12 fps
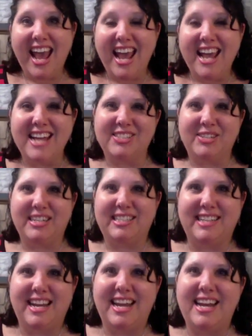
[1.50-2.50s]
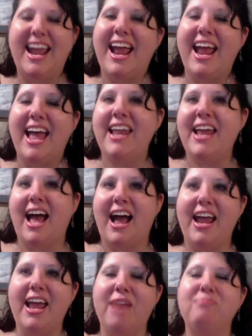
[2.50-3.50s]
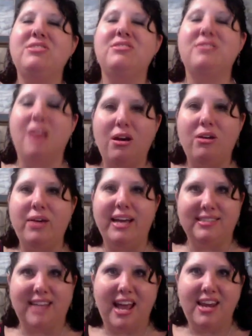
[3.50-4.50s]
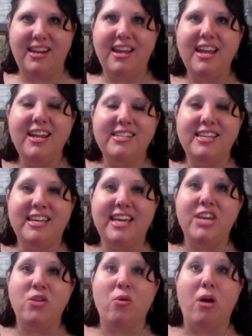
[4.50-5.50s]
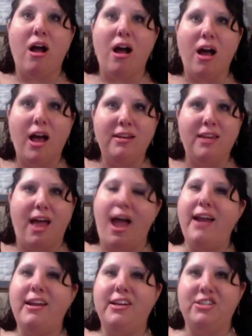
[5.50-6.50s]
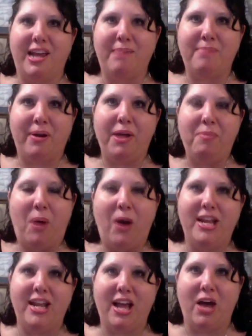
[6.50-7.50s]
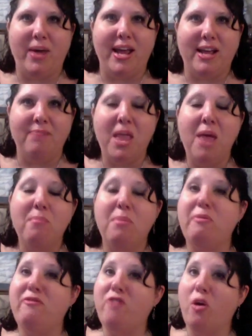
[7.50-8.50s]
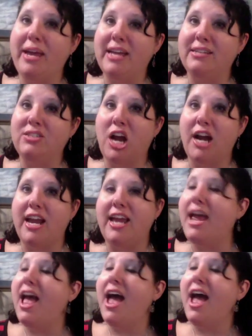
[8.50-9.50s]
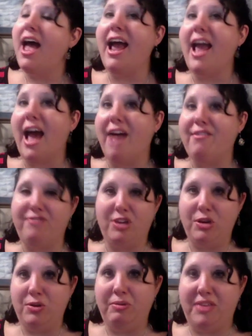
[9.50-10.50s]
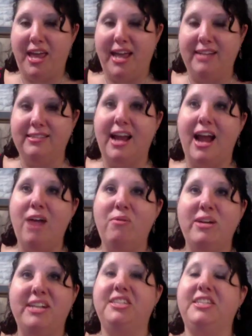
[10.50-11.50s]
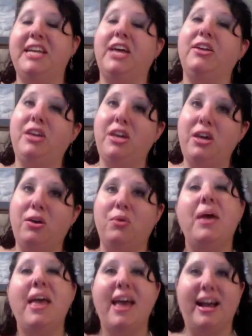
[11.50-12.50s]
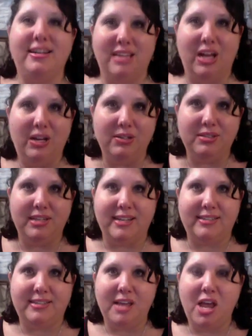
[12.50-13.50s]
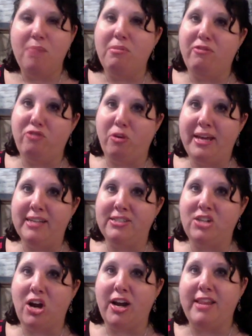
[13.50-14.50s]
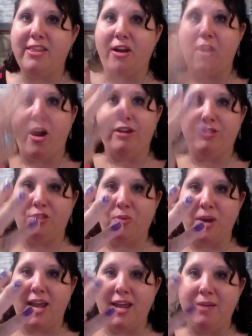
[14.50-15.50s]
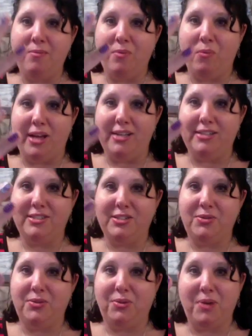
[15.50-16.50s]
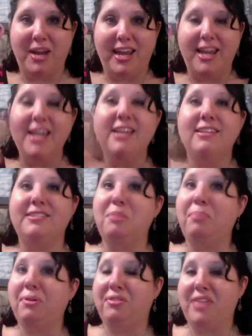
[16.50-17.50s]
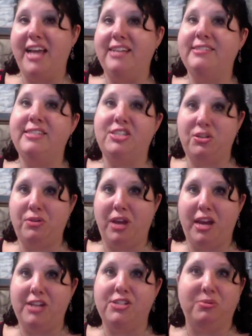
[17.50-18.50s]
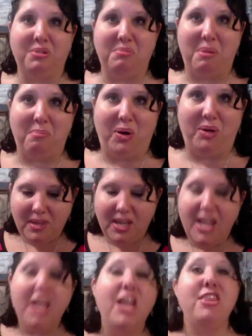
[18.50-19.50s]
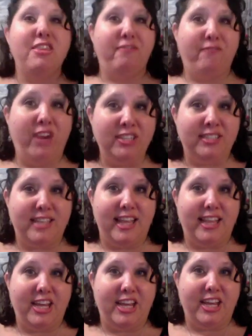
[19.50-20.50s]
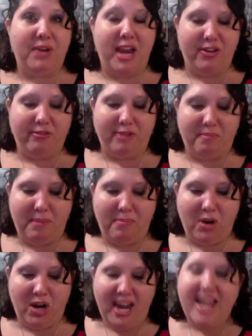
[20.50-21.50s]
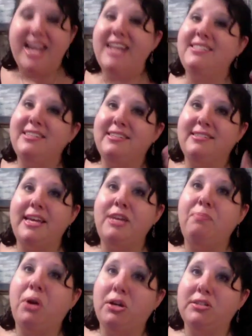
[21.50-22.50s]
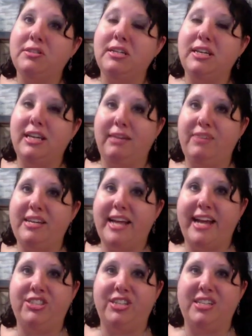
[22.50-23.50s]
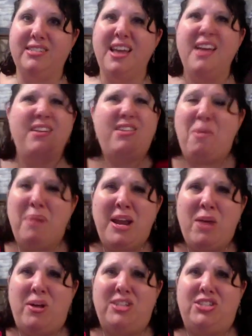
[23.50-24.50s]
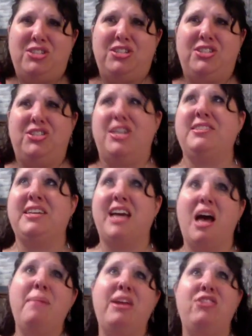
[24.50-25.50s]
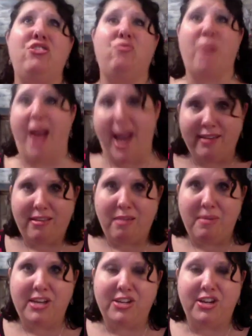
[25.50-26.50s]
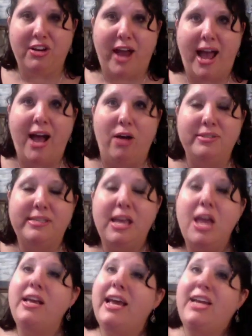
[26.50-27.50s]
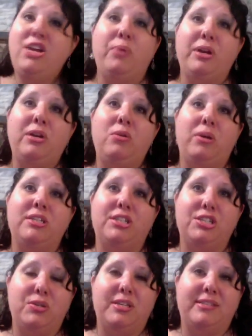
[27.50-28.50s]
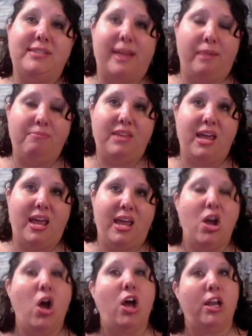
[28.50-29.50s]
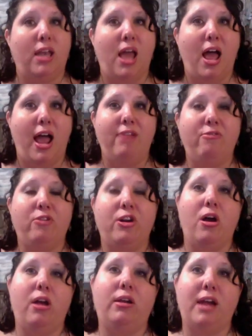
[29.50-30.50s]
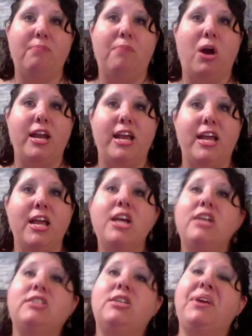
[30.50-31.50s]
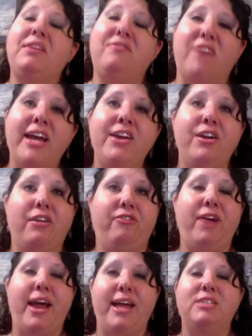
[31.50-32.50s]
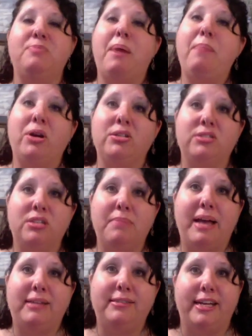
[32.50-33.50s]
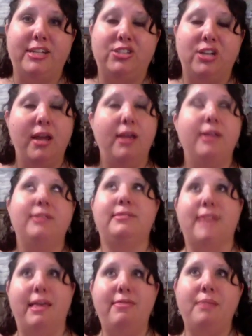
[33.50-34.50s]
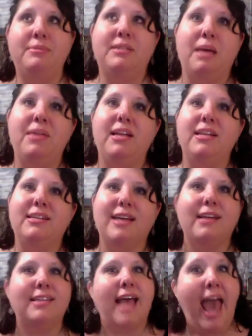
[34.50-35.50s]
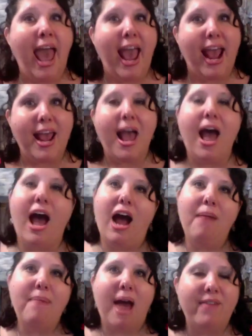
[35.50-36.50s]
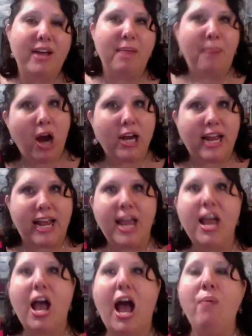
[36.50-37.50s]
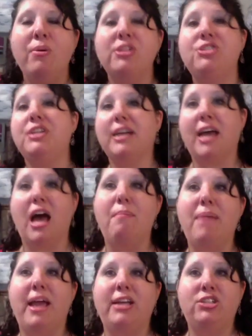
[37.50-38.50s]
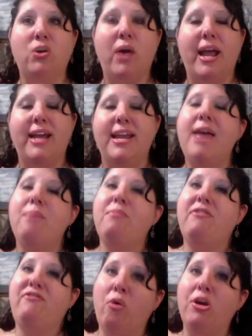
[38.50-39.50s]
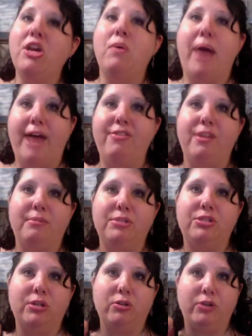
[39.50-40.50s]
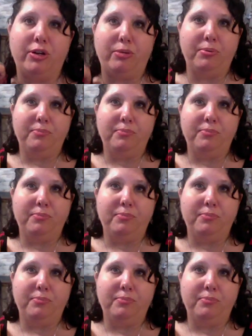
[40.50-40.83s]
it's Christin, and I am so excited to get your online Jamberry party going. But before we get started, I have a few things that I wanted to tell you as the hostess. Before we get started, there are three, one, two, three, simple things that you need to remember. The first thing that you need to remember is to send personal invitations. Nobody wants you to just come and drag them into your house, and you wouldn't want to do the same thing online for an online party. So invite your friends by personal message. Send them something that says, Hey, I'm having a party. I want you to come and join before you add them to a group.